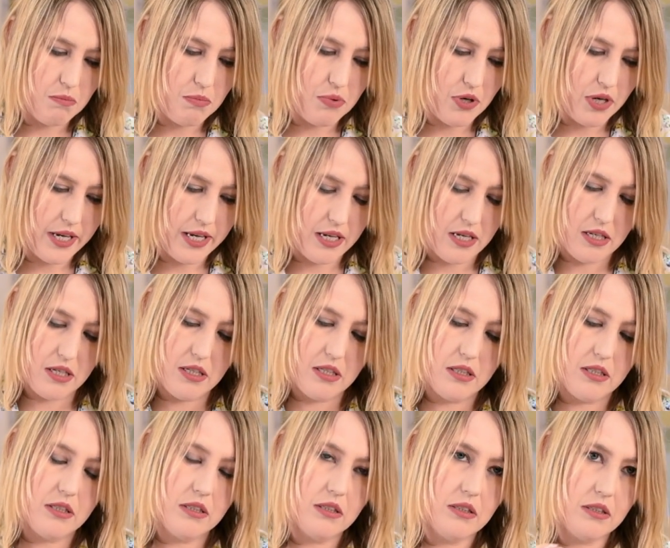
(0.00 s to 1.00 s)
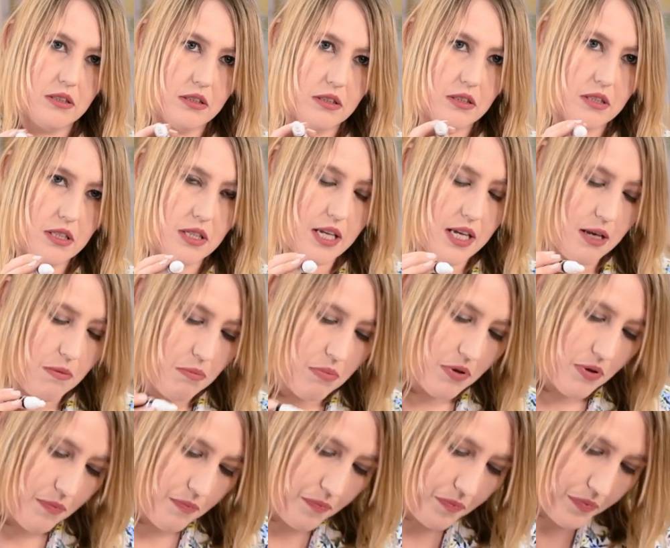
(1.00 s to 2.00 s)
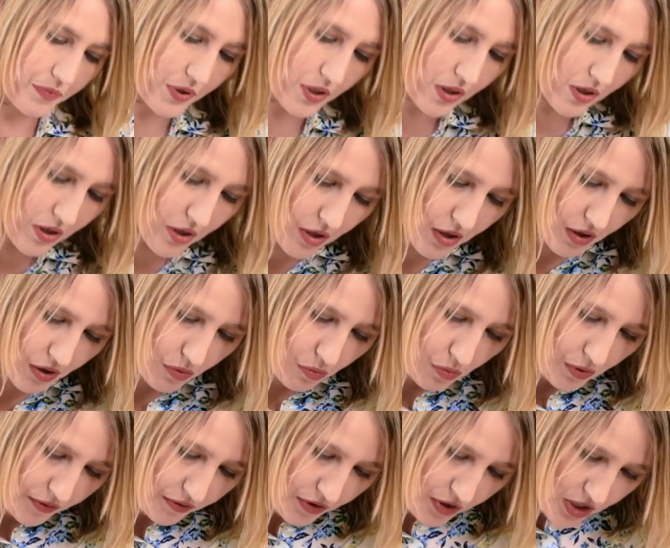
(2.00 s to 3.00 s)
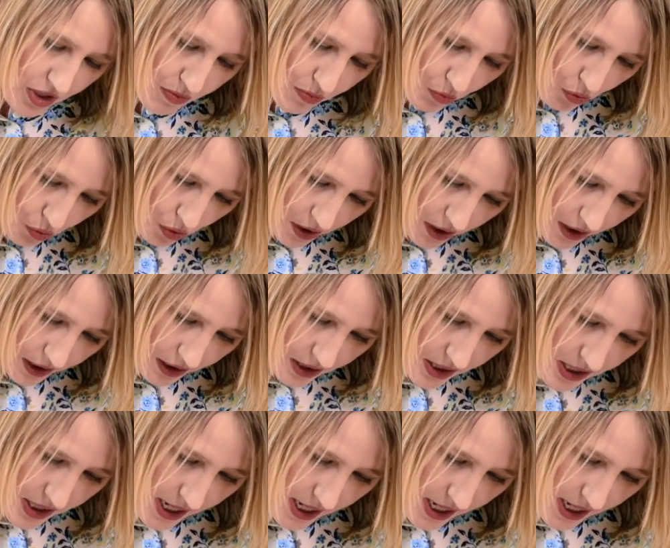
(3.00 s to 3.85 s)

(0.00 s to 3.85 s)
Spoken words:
bullet nib with the smaller